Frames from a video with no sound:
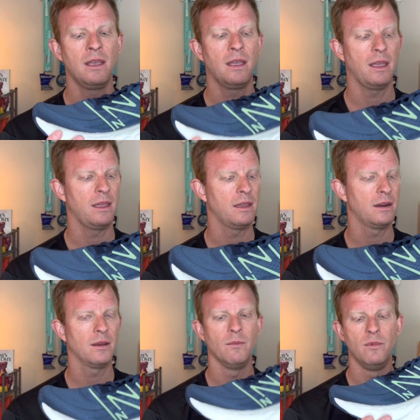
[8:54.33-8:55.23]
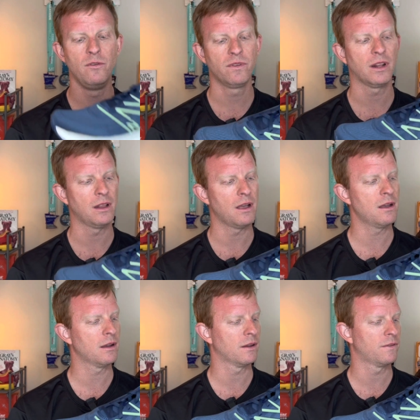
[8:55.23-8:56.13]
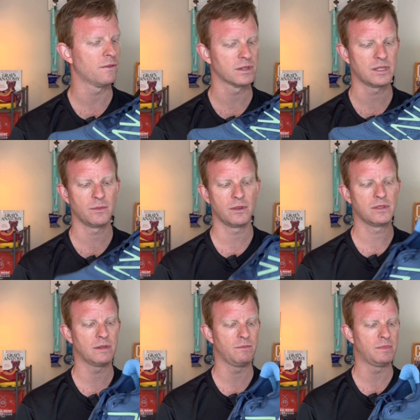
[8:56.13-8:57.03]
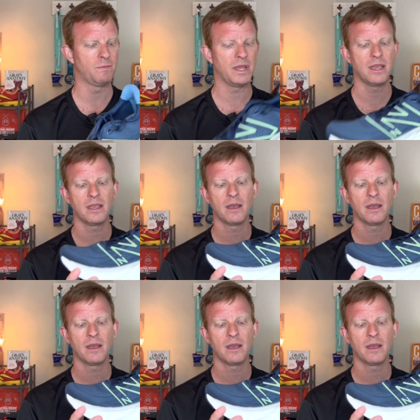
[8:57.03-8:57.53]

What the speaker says: and moving along for some of those big